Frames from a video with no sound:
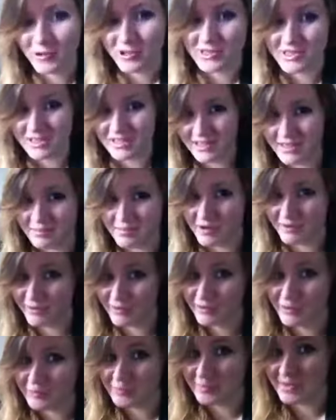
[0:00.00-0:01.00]
going to clean my
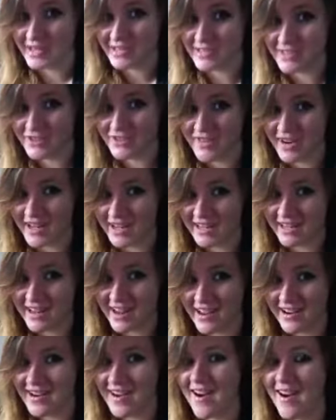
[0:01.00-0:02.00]
room because it's finally
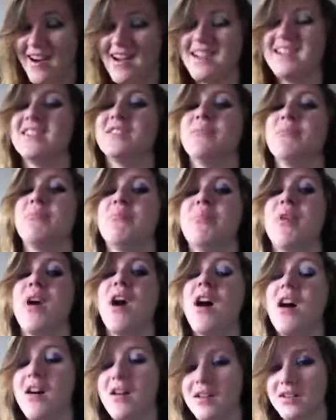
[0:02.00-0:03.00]
not hot as
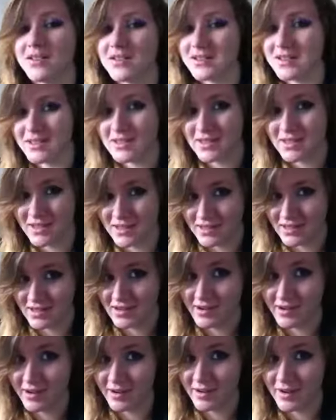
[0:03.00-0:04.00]
balls in
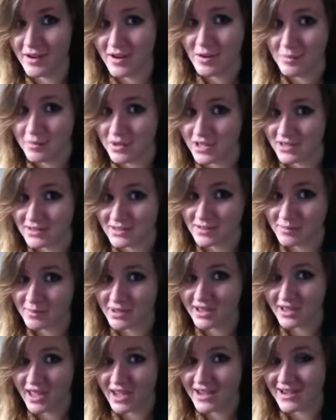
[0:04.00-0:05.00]
here, because it's
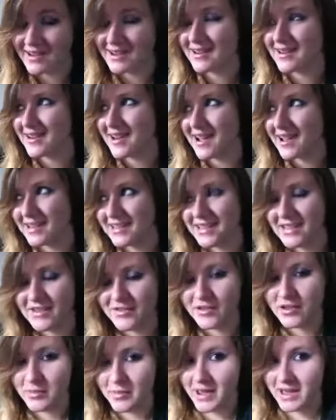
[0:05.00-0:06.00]
been like 90
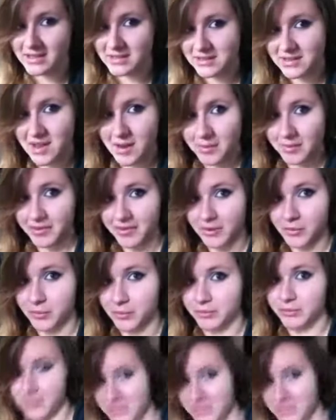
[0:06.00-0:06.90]
for the past couple of